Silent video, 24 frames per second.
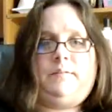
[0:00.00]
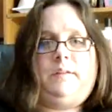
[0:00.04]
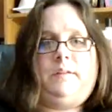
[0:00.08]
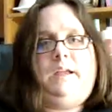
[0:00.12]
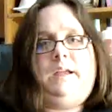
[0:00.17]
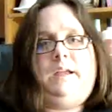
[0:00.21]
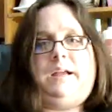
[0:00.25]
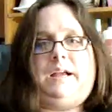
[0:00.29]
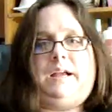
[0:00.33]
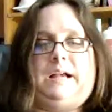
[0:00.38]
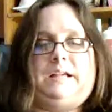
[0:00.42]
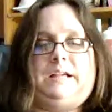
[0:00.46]

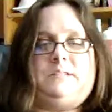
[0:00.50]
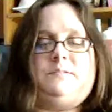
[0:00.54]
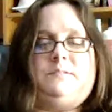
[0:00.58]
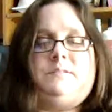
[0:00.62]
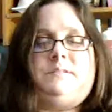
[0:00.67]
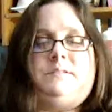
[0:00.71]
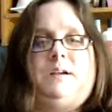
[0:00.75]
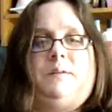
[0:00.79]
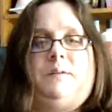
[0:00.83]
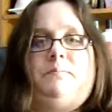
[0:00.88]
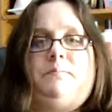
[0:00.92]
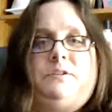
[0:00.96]
Hey guys,
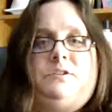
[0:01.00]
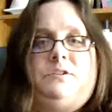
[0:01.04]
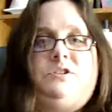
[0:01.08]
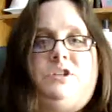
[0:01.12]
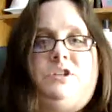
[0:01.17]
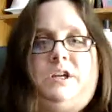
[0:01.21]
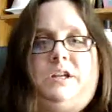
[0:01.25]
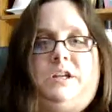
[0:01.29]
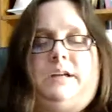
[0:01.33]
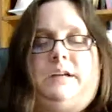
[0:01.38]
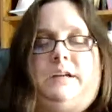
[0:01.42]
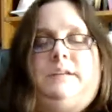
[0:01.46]
what's up? It's
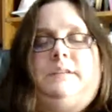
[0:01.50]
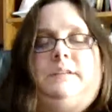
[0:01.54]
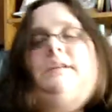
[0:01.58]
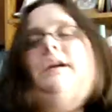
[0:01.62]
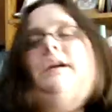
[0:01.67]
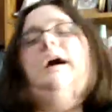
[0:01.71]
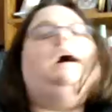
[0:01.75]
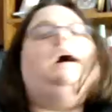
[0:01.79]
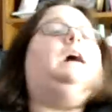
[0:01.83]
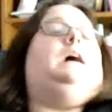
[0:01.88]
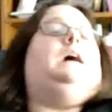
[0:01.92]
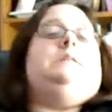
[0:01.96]
Gina.
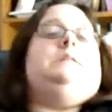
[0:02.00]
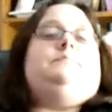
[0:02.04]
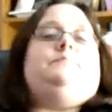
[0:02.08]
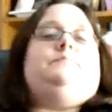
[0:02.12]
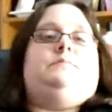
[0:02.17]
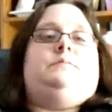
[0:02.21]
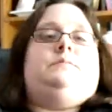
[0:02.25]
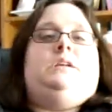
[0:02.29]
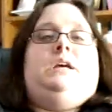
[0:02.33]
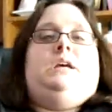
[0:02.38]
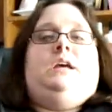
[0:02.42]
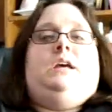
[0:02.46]

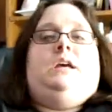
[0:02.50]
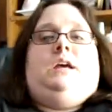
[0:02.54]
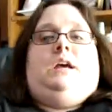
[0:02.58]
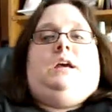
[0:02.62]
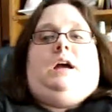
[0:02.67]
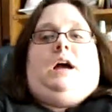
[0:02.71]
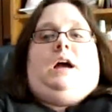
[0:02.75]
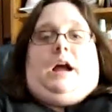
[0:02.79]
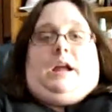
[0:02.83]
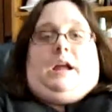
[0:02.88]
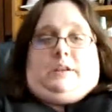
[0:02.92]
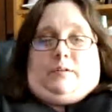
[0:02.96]
Um,
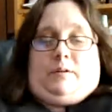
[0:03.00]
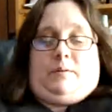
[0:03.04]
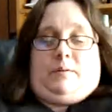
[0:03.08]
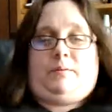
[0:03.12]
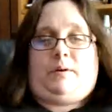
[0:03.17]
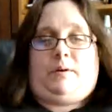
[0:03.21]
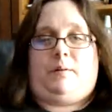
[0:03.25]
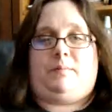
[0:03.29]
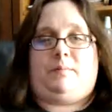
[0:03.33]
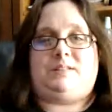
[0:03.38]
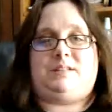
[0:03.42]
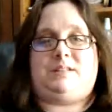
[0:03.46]
I know I
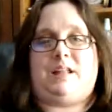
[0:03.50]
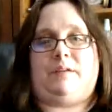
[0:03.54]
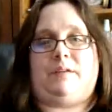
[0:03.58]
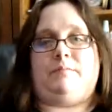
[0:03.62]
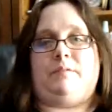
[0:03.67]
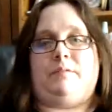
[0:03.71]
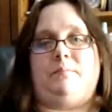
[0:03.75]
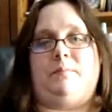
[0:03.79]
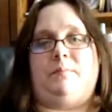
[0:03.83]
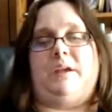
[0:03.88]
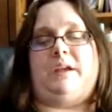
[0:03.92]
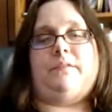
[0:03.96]
promised that I
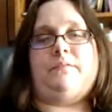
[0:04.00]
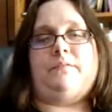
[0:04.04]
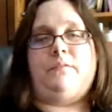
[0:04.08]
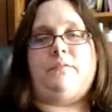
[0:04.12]
would make